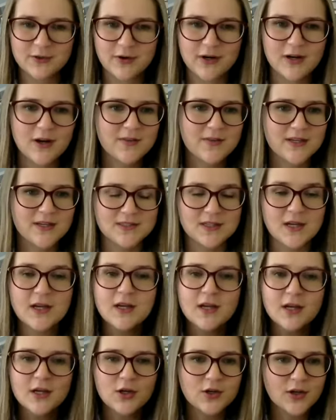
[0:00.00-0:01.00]
I know there's
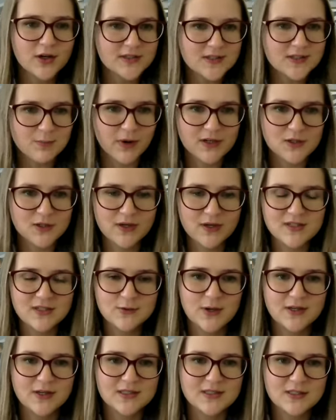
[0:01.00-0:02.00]
United by
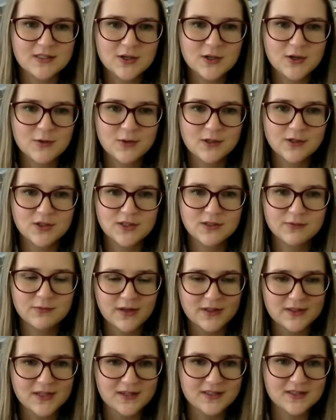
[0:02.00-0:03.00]
2022, which is a
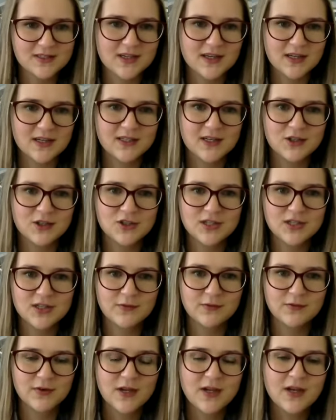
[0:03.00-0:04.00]
fantastic
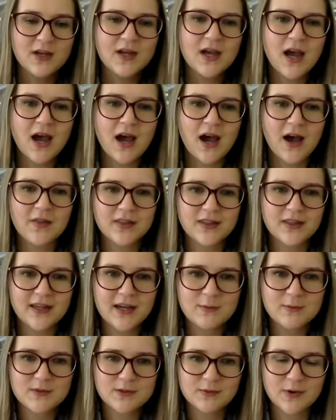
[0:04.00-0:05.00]
initiative that the
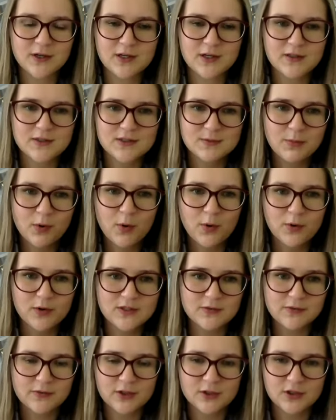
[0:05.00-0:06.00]
Games are running to support
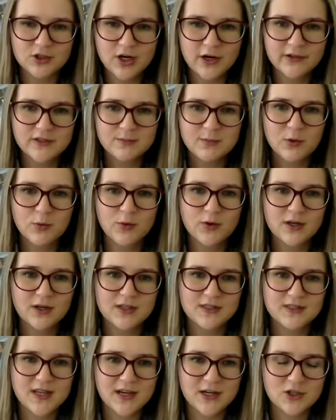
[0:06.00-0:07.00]
different charitable
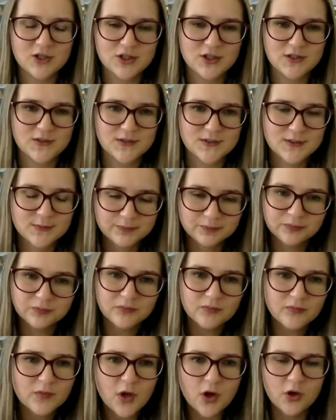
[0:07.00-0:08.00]
organisations
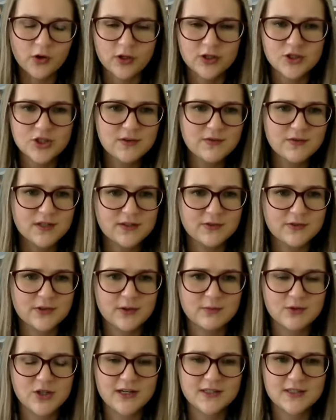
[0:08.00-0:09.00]
on achieving different
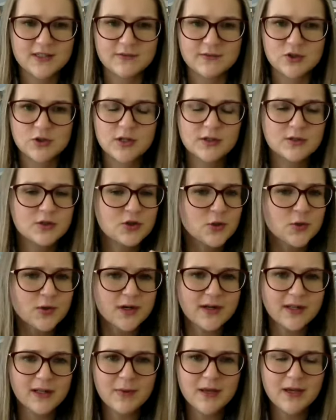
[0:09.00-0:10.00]
objectives. Do you want to talk
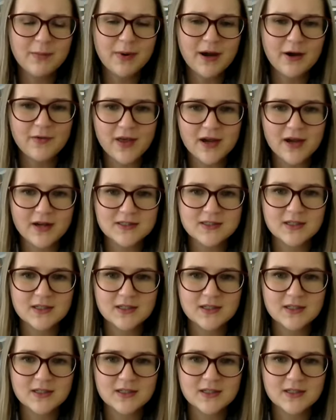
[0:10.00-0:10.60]
a little bit about that?